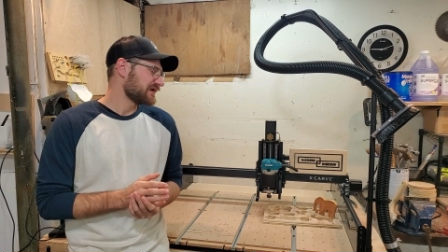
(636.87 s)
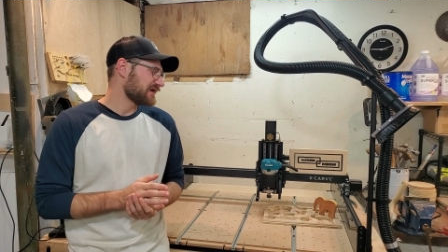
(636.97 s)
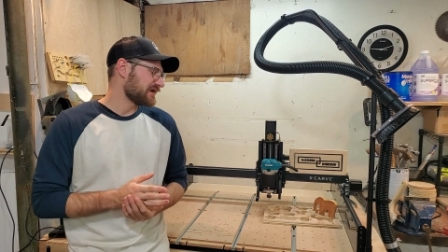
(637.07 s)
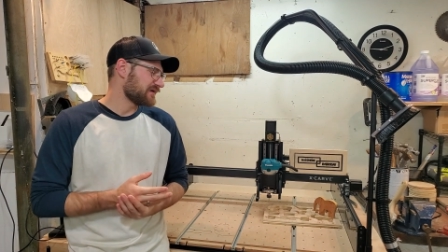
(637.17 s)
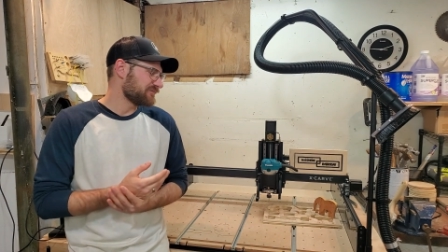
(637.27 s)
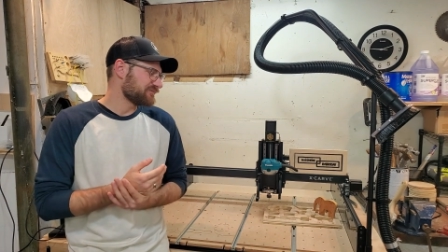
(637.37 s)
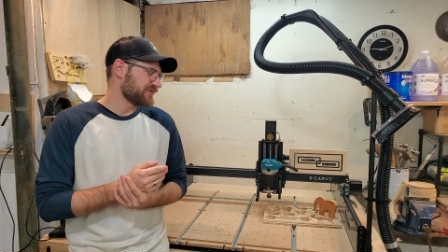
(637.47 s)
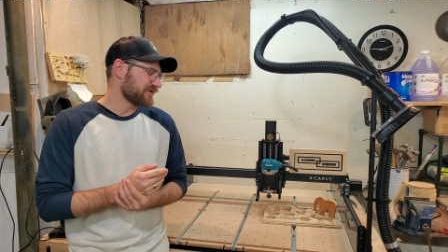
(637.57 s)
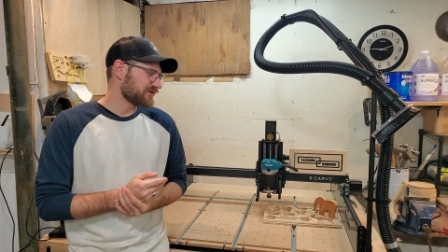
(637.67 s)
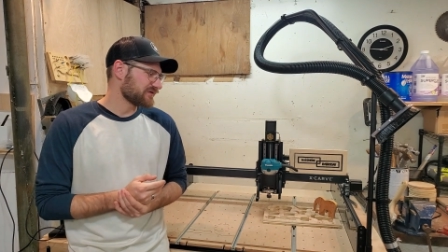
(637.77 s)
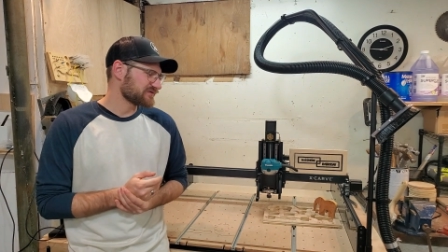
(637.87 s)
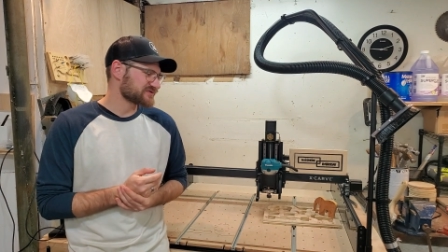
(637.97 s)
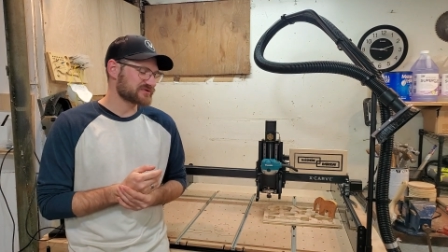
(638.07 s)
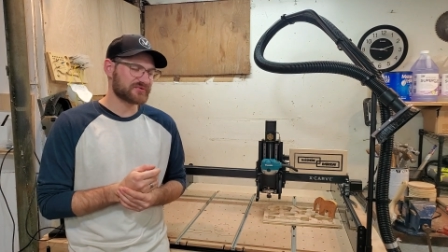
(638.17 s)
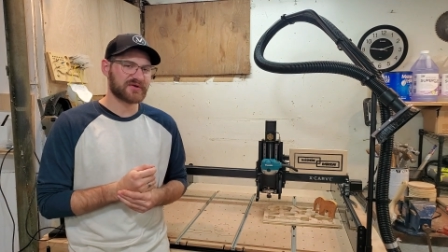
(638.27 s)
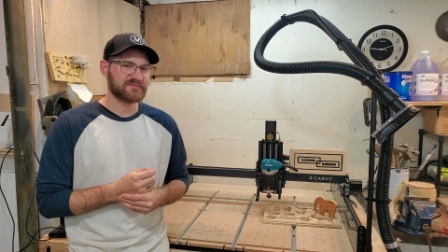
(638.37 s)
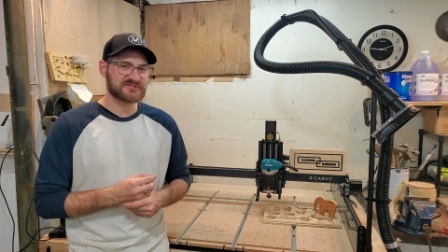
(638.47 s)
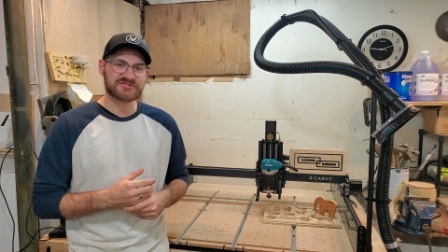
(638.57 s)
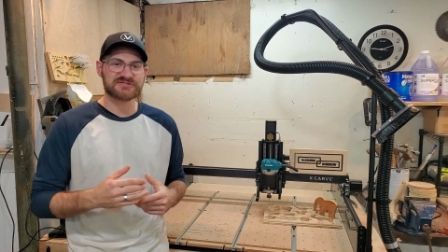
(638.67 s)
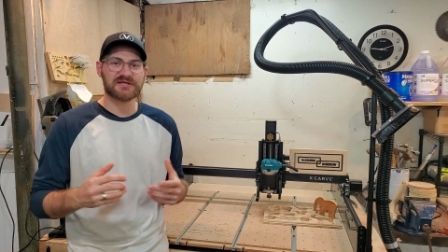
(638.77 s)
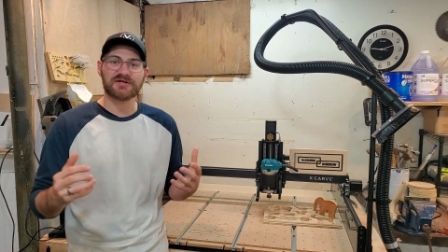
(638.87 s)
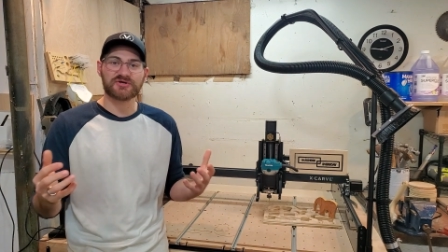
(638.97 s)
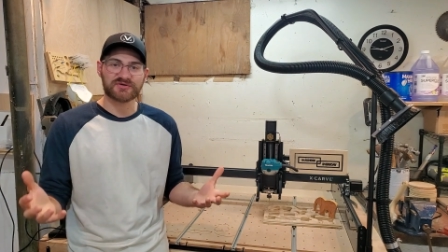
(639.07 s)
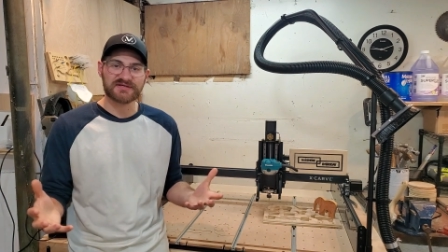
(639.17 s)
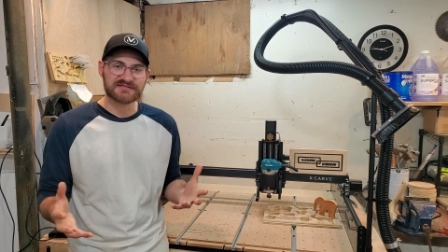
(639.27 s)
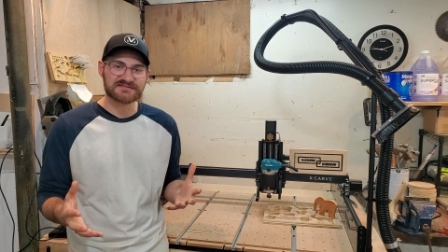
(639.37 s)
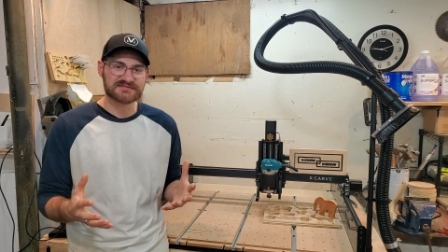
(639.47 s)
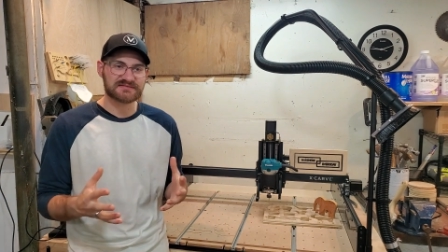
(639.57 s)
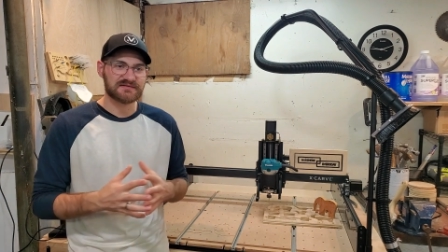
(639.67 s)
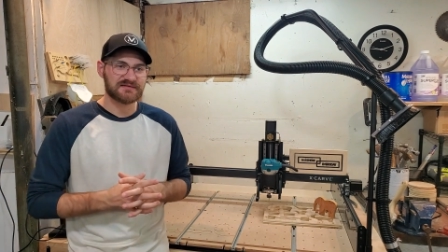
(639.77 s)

Um, there's going to be just an increased